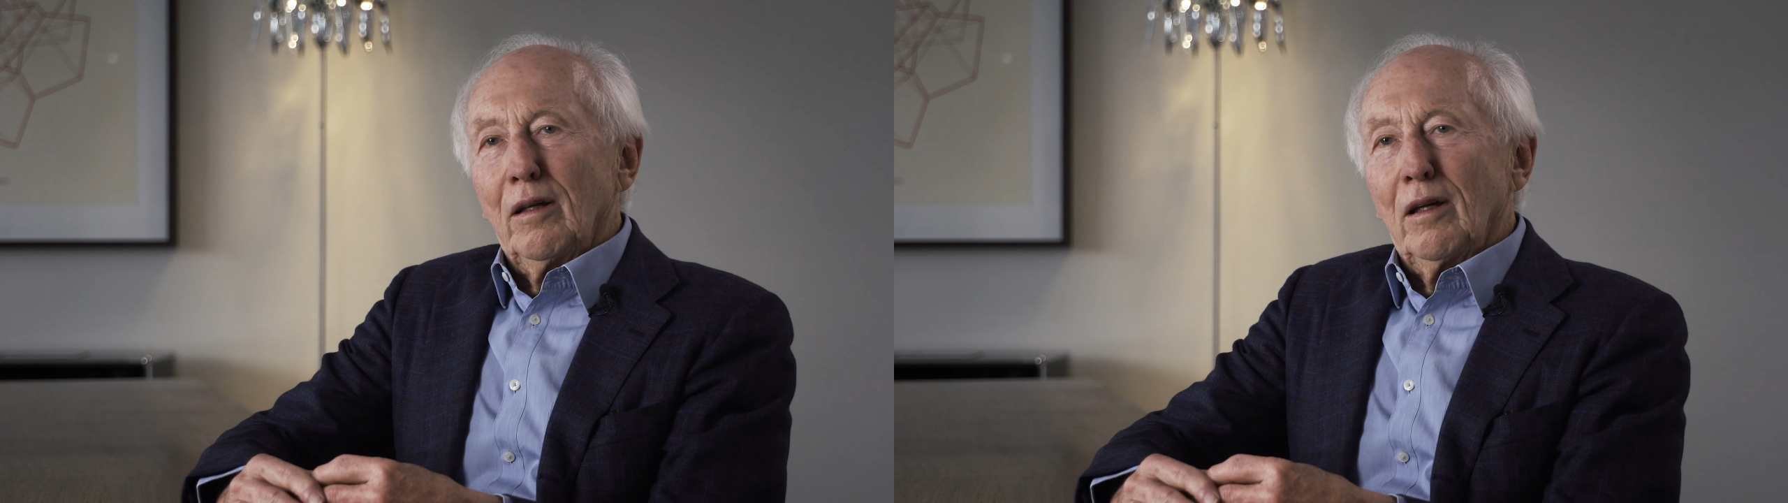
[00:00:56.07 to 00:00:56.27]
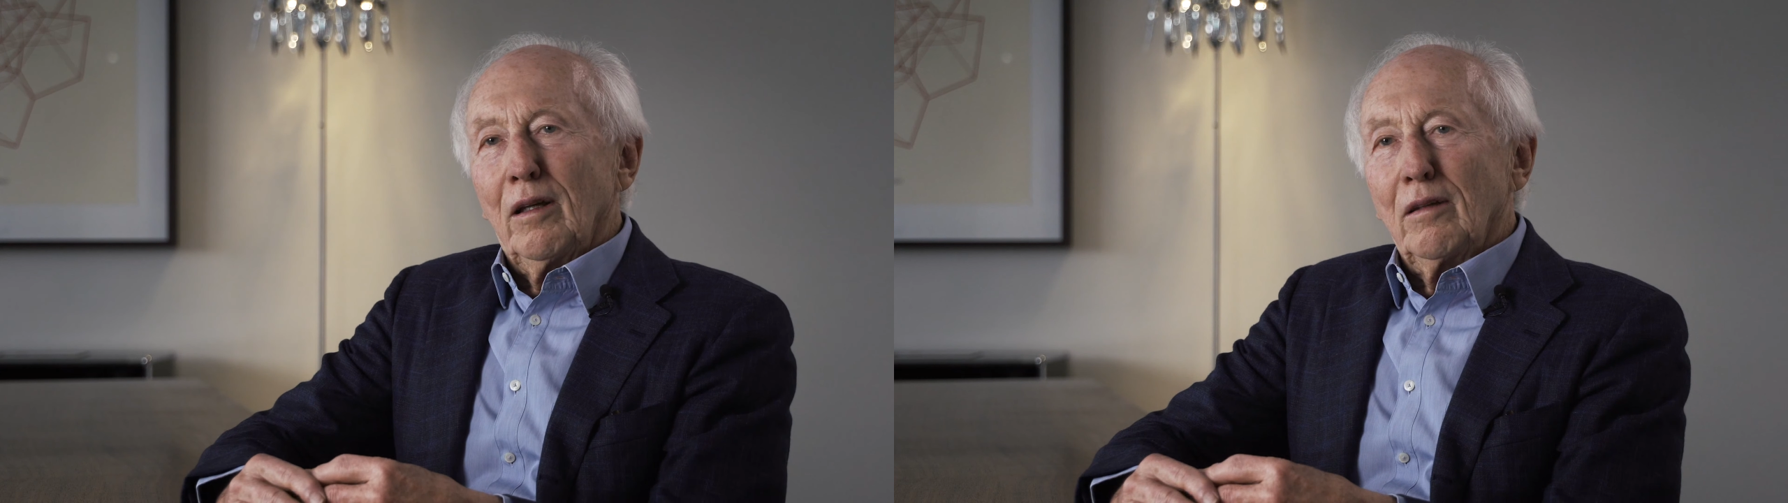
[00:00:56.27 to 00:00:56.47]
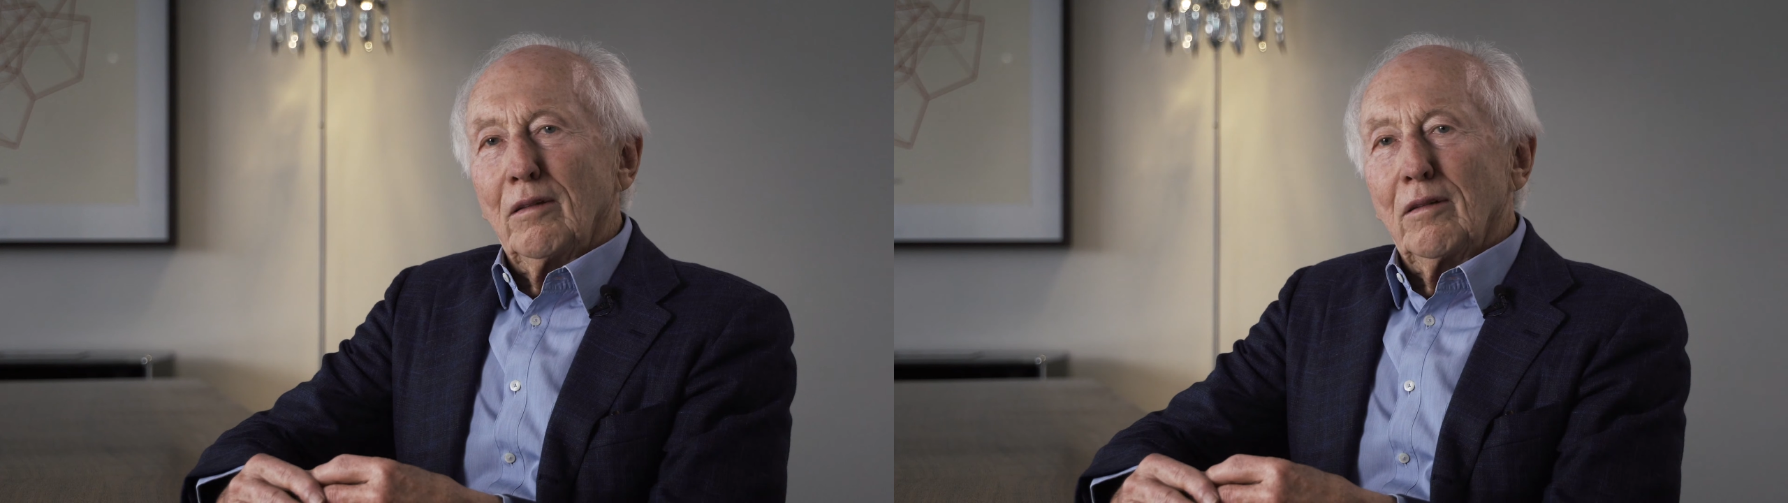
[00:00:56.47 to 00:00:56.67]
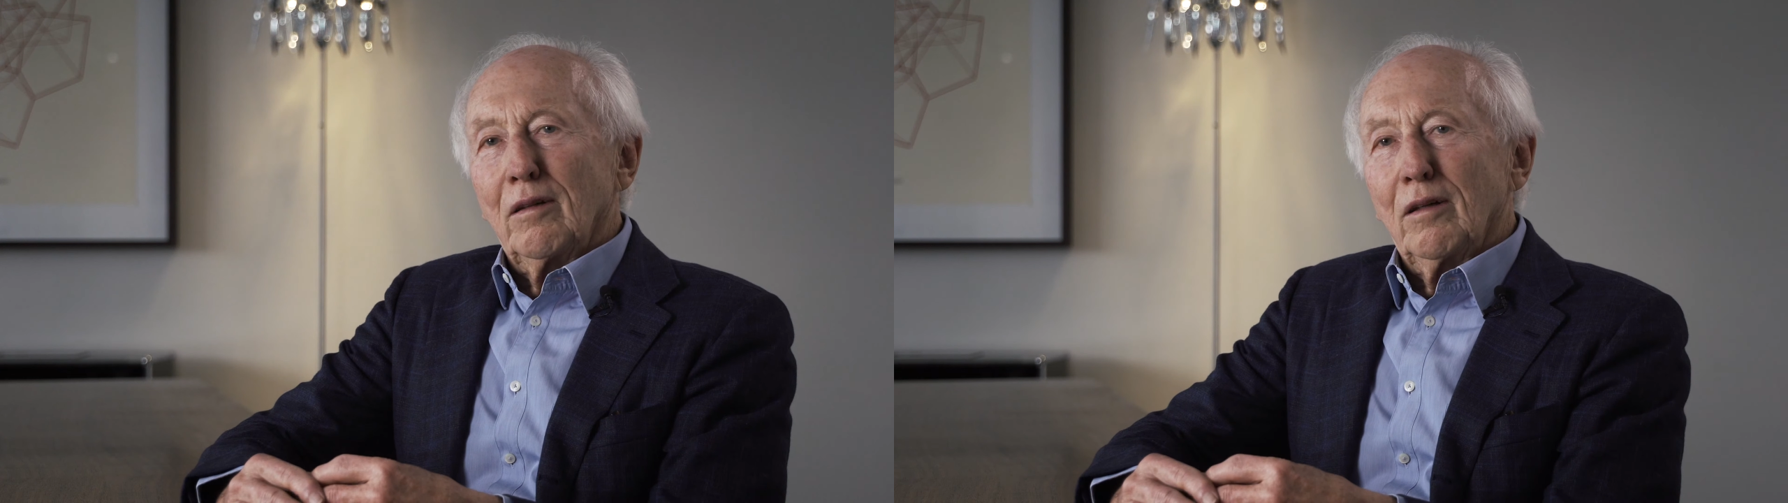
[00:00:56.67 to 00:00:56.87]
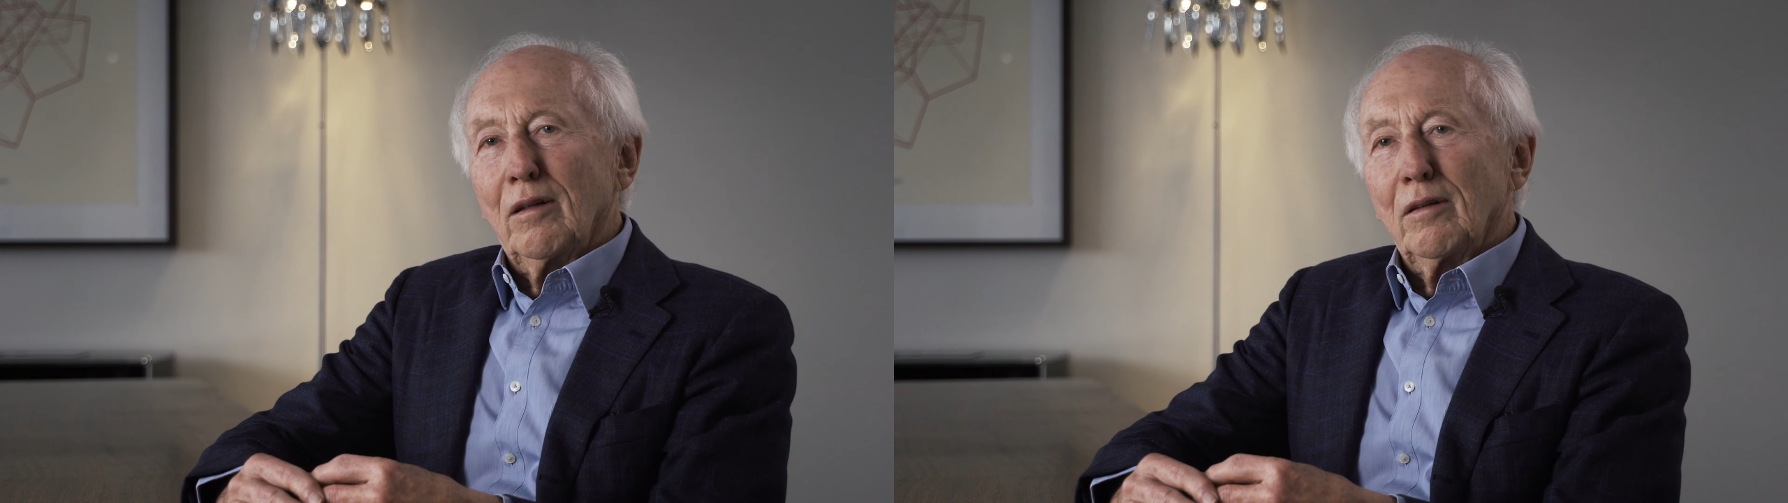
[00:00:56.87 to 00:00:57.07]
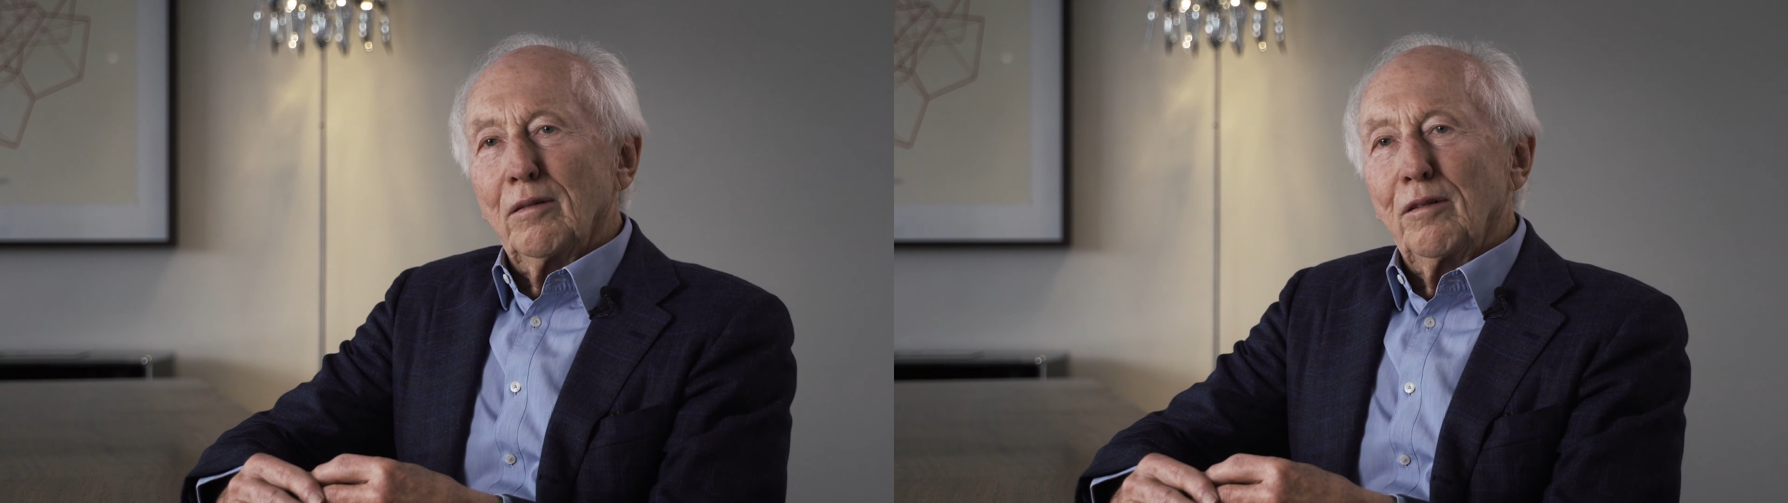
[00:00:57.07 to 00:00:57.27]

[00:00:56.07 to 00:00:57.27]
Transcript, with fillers: And uh,